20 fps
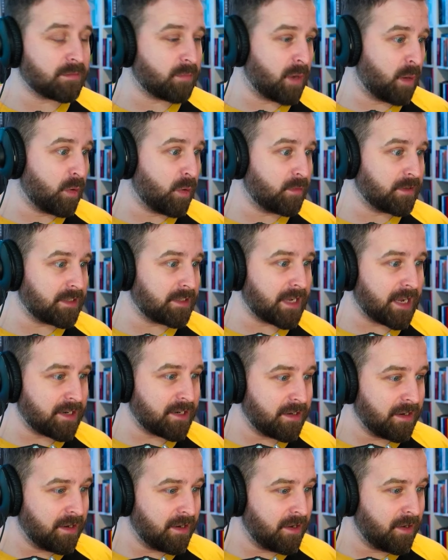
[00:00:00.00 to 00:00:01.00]
my mum and dad
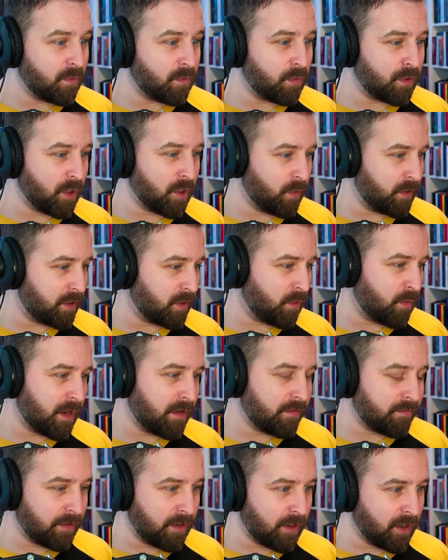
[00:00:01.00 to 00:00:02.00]
were going away
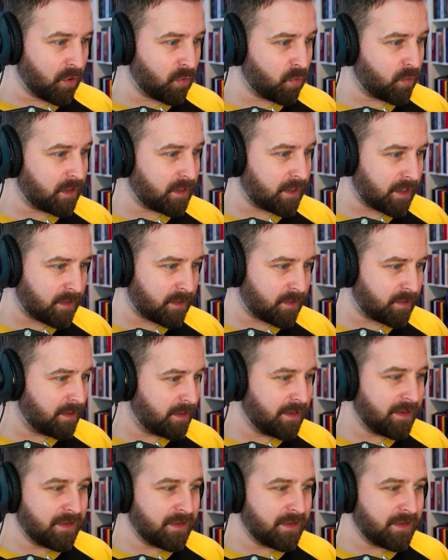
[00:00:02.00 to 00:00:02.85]
for a long weekend.